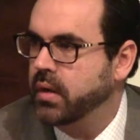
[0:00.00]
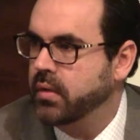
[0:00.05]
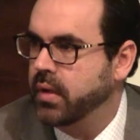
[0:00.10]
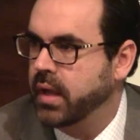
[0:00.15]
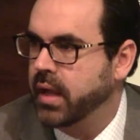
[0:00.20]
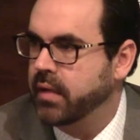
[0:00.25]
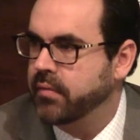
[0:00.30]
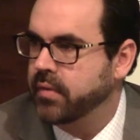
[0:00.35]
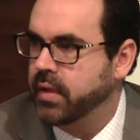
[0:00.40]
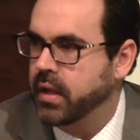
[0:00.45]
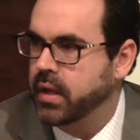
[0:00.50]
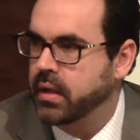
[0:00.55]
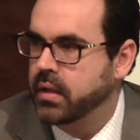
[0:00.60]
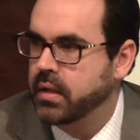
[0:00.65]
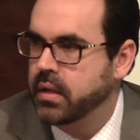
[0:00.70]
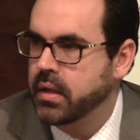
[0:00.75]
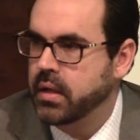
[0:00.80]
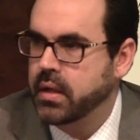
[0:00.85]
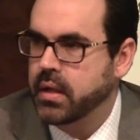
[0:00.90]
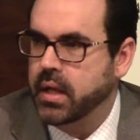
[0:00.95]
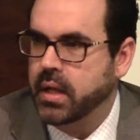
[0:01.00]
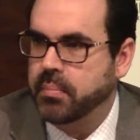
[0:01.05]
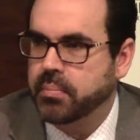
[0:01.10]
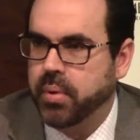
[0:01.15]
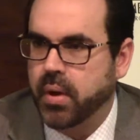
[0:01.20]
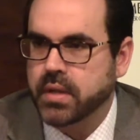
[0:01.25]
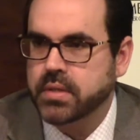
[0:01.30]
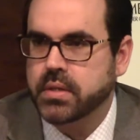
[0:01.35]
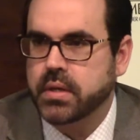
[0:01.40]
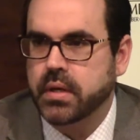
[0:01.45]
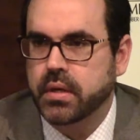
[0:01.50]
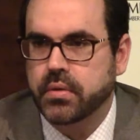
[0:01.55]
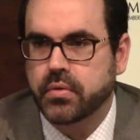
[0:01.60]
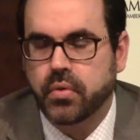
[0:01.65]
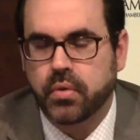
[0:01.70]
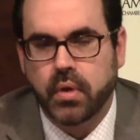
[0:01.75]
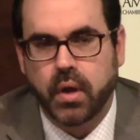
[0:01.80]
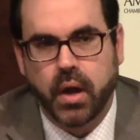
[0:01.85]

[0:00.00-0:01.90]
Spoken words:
You have a president